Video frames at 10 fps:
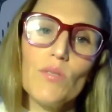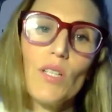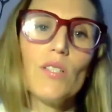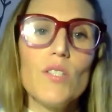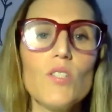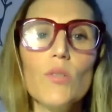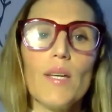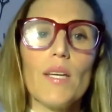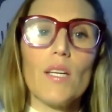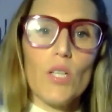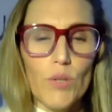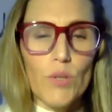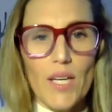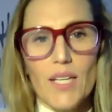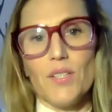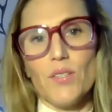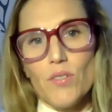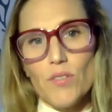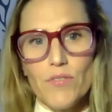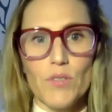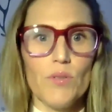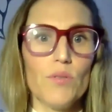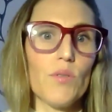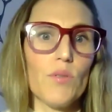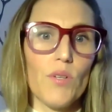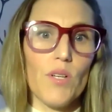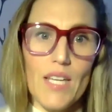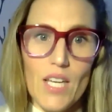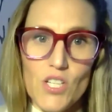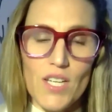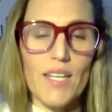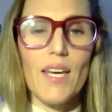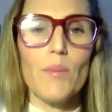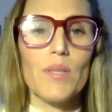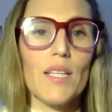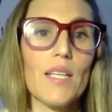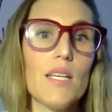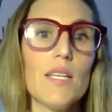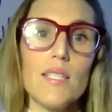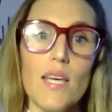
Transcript: consuming cocaine or food or engaging in gambling is,